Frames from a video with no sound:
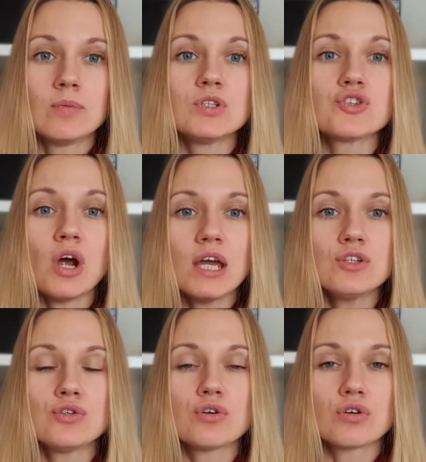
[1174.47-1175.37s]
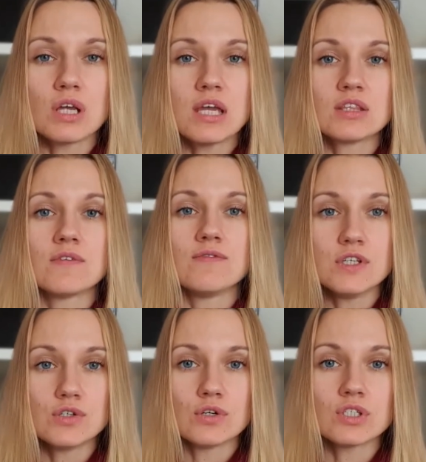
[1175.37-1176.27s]
We're trying to create the
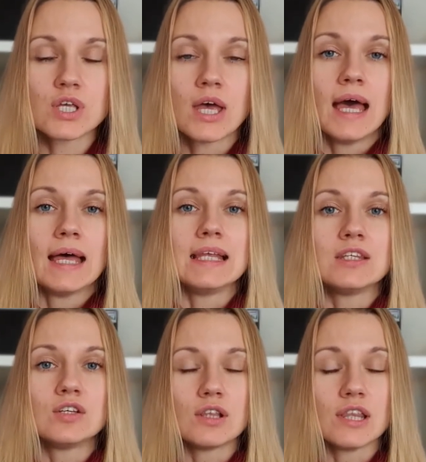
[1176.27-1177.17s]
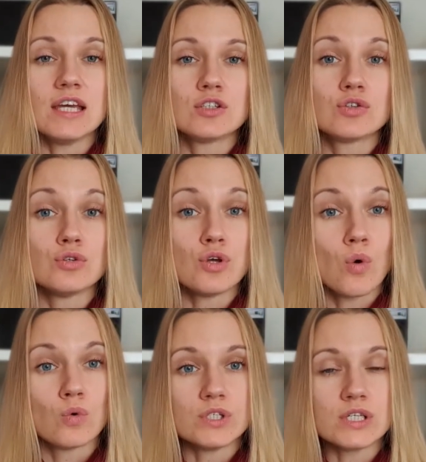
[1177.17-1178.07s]
videos that relate to your
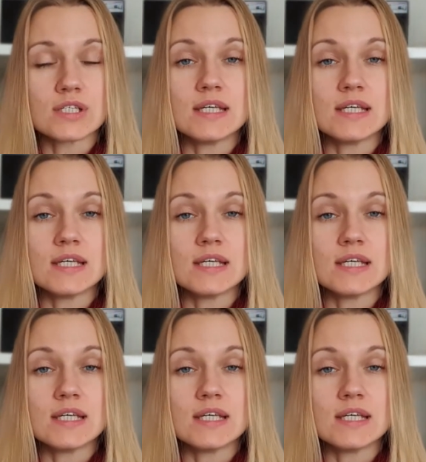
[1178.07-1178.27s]
audience.